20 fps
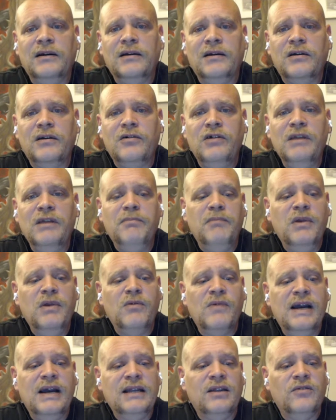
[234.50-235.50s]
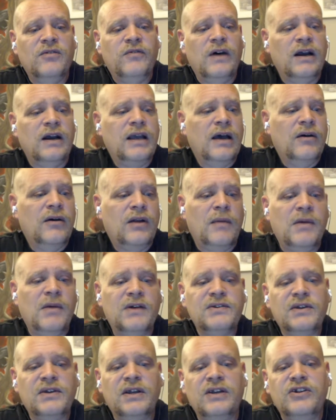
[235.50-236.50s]
creeped me right the fuck out. I'm
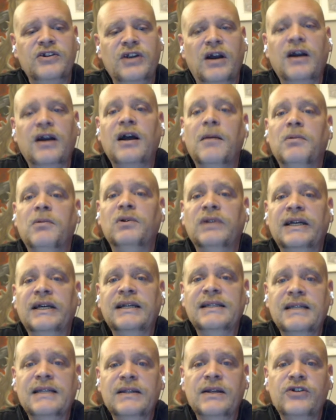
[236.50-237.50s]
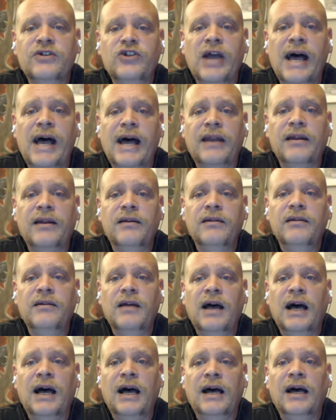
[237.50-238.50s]
also going to share a couple links in the chat.
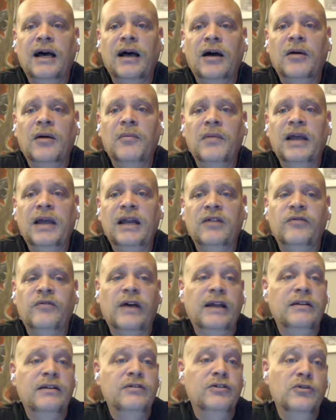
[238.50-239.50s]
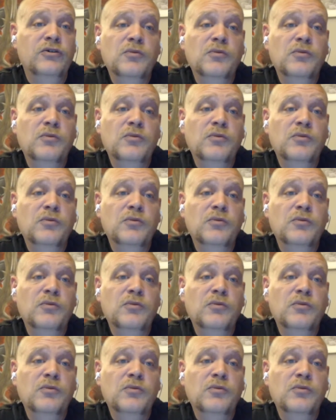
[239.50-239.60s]
And if I do